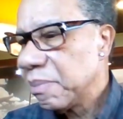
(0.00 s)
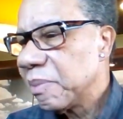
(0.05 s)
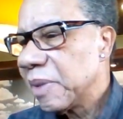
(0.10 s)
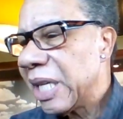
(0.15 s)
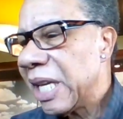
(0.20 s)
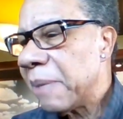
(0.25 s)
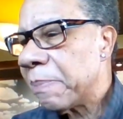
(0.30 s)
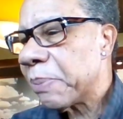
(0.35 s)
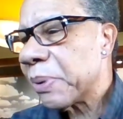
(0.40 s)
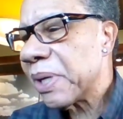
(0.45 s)

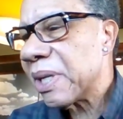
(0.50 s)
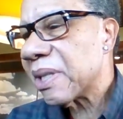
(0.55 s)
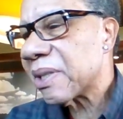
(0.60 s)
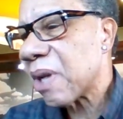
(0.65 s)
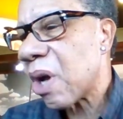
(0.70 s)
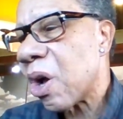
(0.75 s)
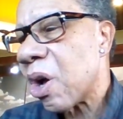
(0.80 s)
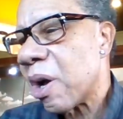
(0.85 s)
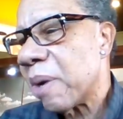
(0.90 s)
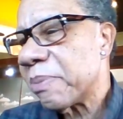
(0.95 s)
He put
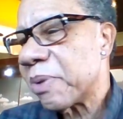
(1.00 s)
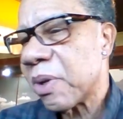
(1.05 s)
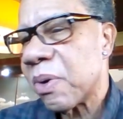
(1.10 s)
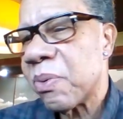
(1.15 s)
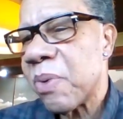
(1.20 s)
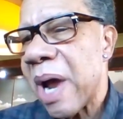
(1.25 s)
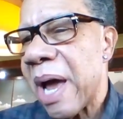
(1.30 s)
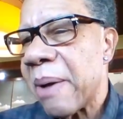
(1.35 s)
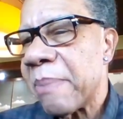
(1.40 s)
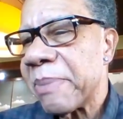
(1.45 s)
his arms
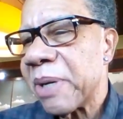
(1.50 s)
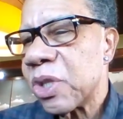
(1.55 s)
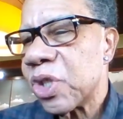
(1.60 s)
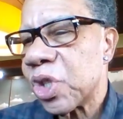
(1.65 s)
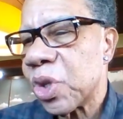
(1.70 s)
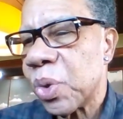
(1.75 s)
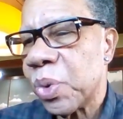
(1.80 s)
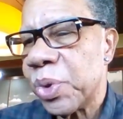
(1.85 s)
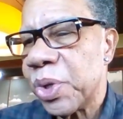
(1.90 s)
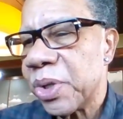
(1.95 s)
around my
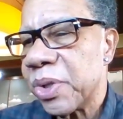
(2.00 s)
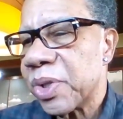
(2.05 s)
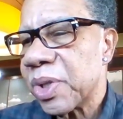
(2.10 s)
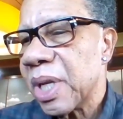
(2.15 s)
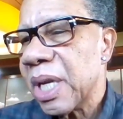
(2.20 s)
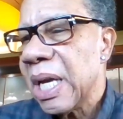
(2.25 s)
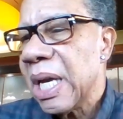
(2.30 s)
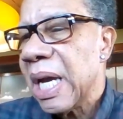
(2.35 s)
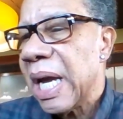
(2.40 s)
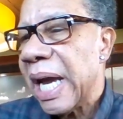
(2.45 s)
shoulders
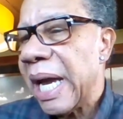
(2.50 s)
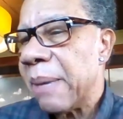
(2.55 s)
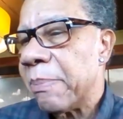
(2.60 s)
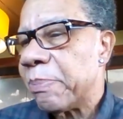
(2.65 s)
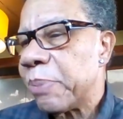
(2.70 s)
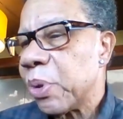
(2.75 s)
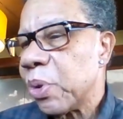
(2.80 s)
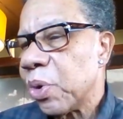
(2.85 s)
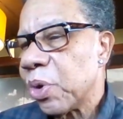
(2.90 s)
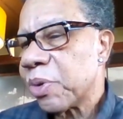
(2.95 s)

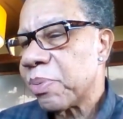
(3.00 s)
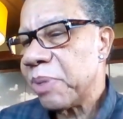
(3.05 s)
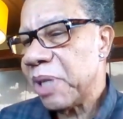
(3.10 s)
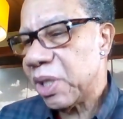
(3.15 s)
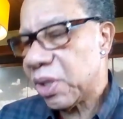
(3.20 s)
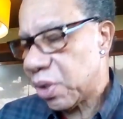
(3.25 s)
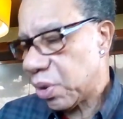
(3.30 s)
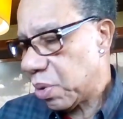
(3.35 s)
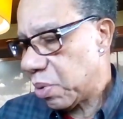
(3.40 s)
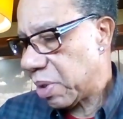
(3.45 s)
and pulled me
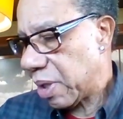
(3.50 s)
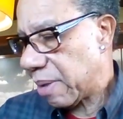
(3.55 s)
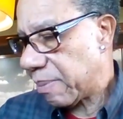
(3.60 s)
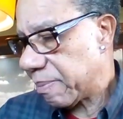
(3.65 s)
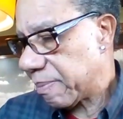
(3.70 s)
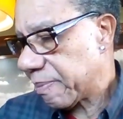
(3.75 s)
to him.